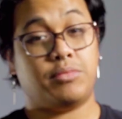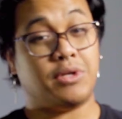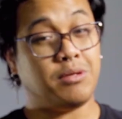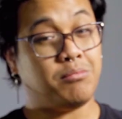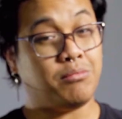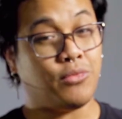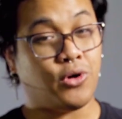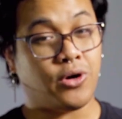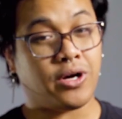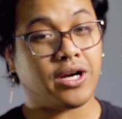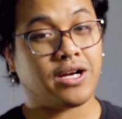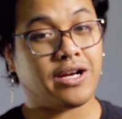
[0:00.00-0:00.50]
But
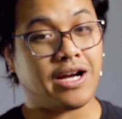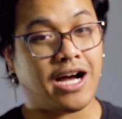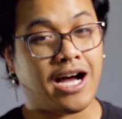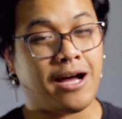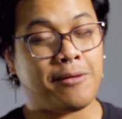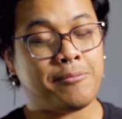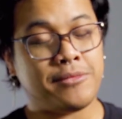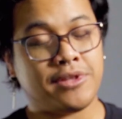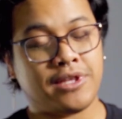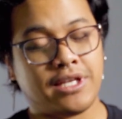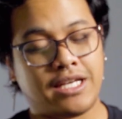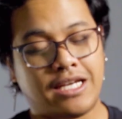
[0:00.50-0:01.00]
more
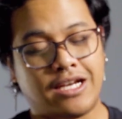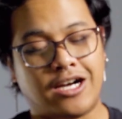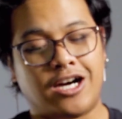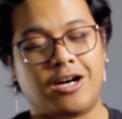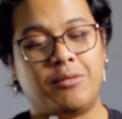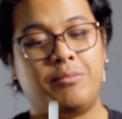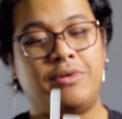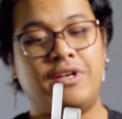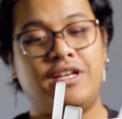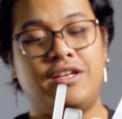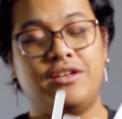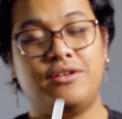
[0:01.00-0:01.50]
commonly, I'll
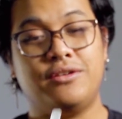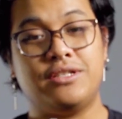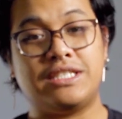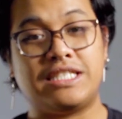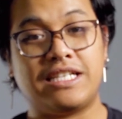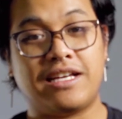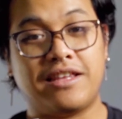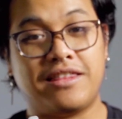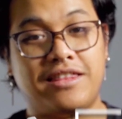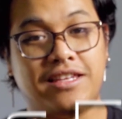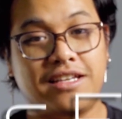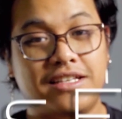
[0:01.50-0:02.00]
be
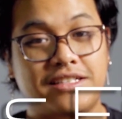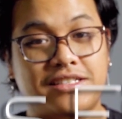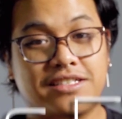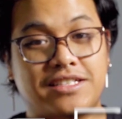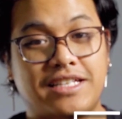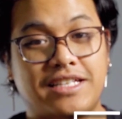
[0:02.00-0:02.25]
using these